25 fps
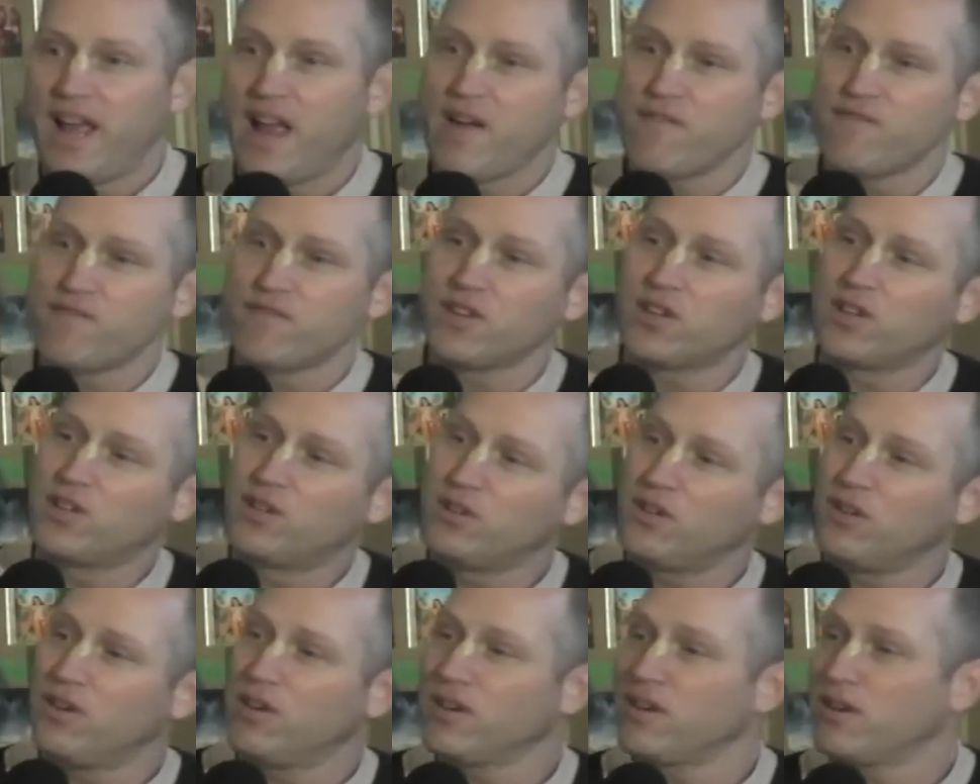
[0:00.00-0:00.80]
Every
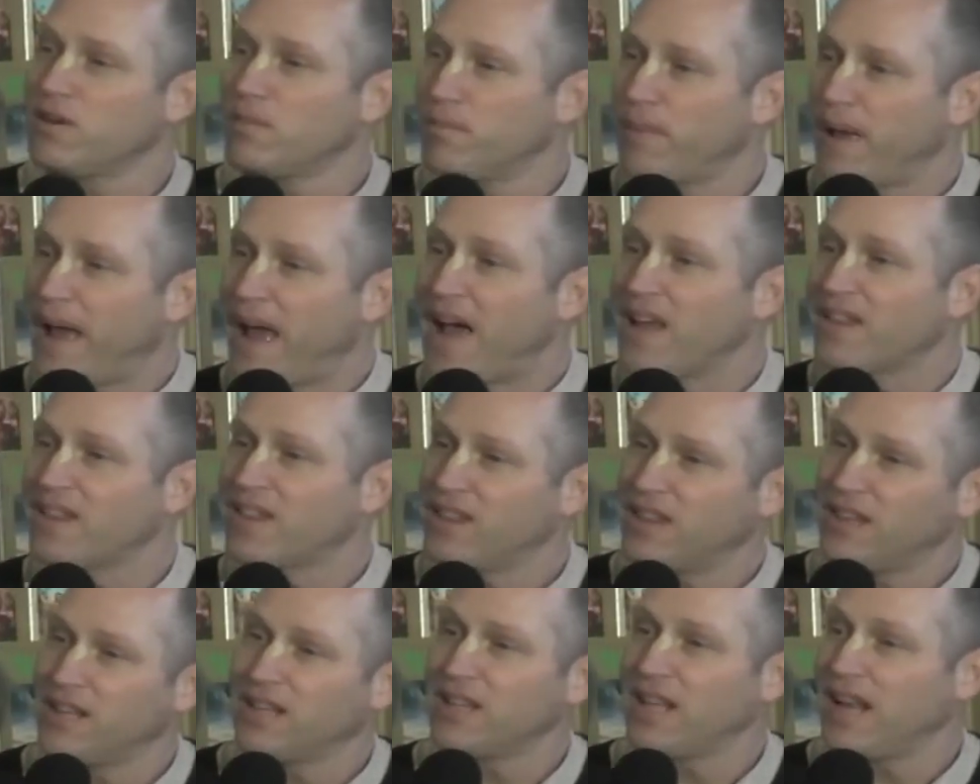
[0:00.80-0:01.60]
good or bad
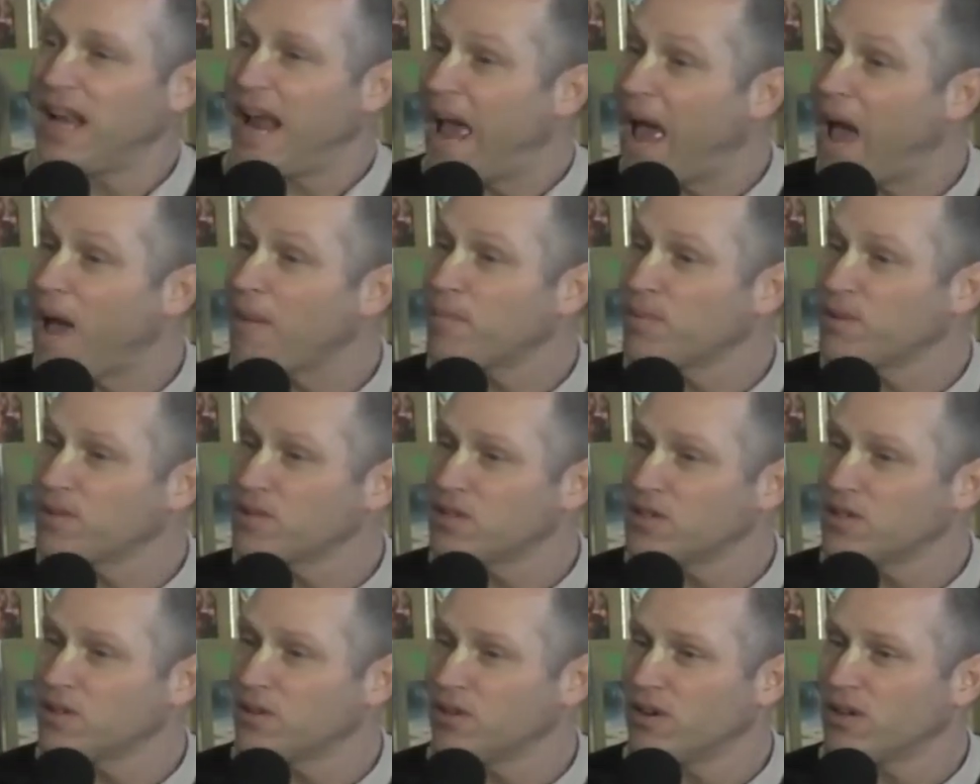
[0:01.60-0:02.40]
thing that
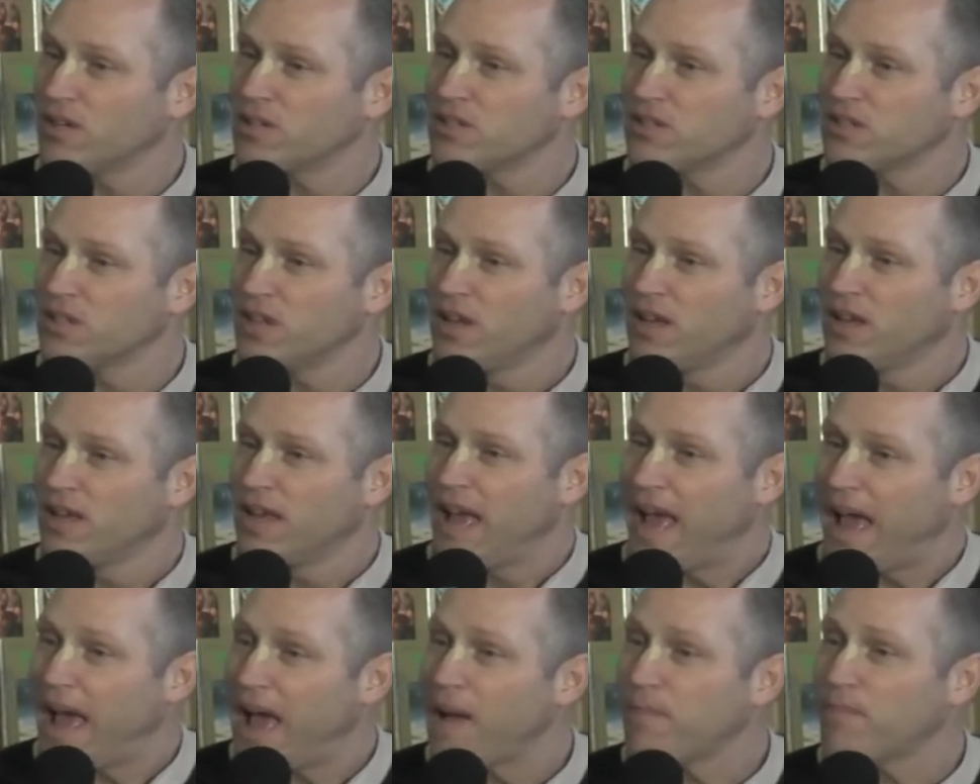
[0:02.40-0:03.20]
happens to us
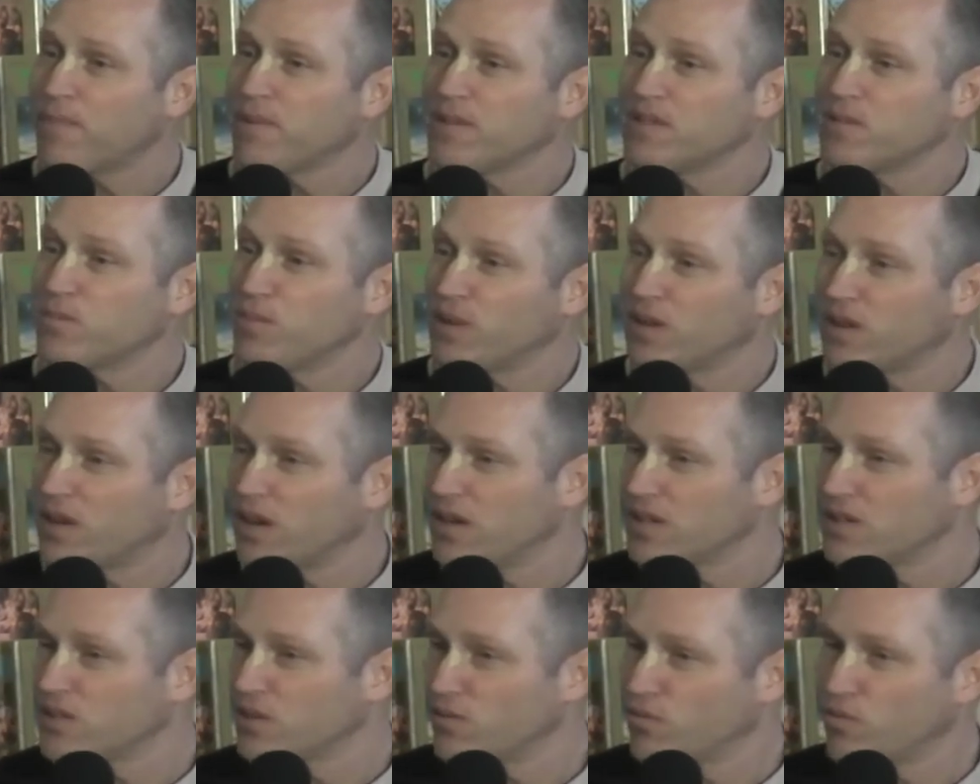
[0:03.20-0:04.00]
happens
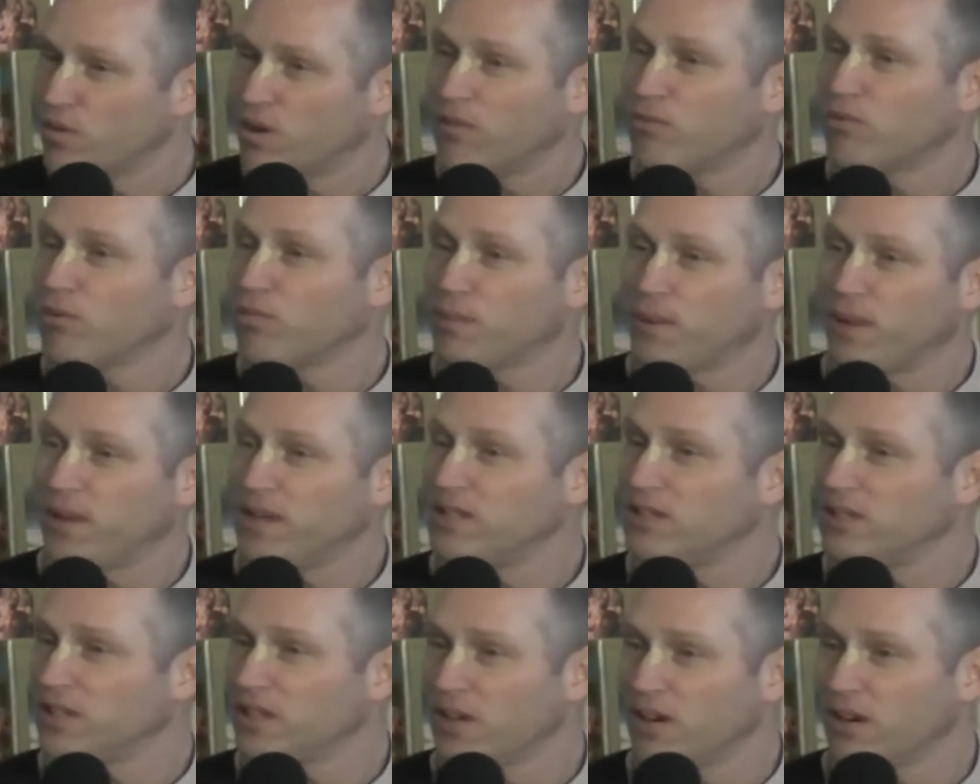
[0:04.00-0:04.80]
because of where we're
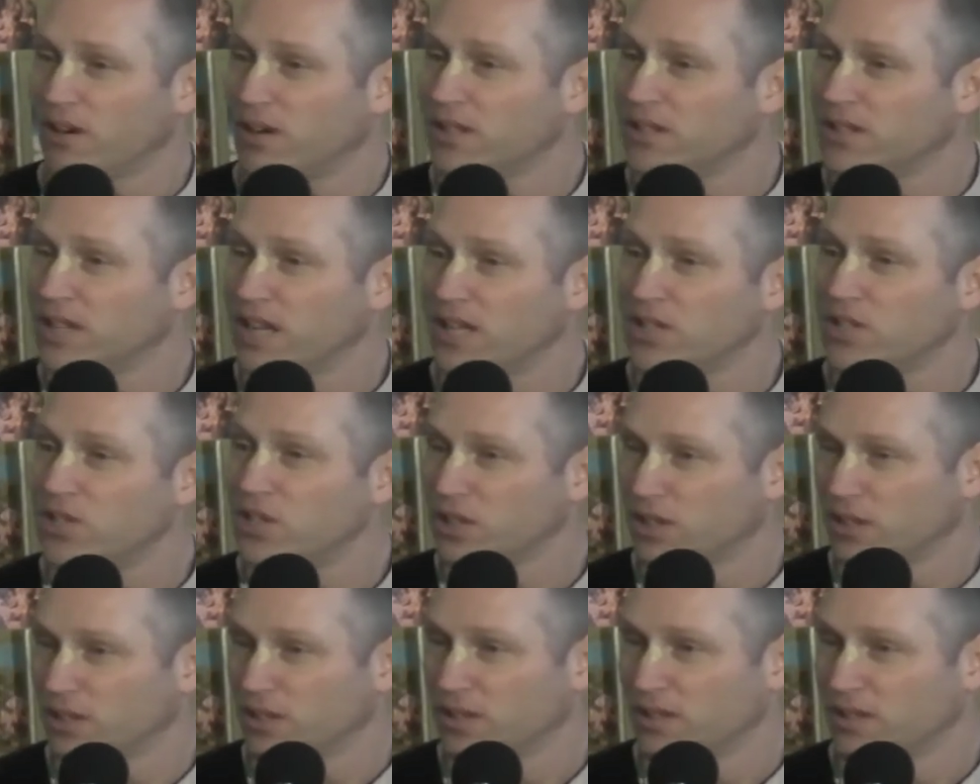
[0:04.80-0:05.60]
placing our
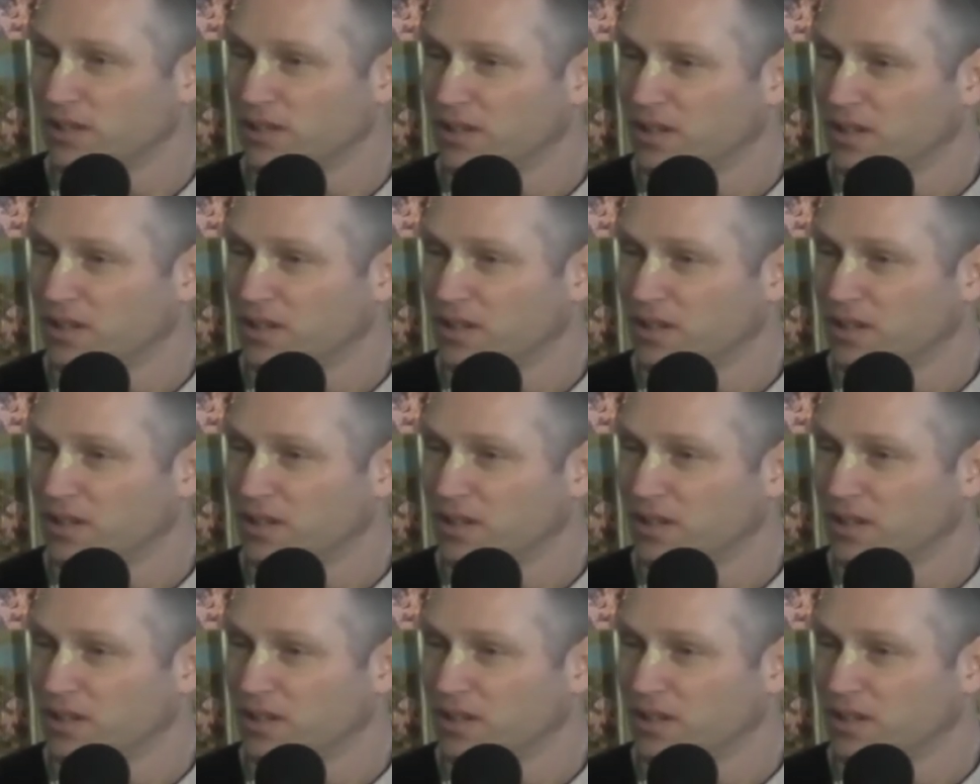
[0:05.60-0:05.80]
attention.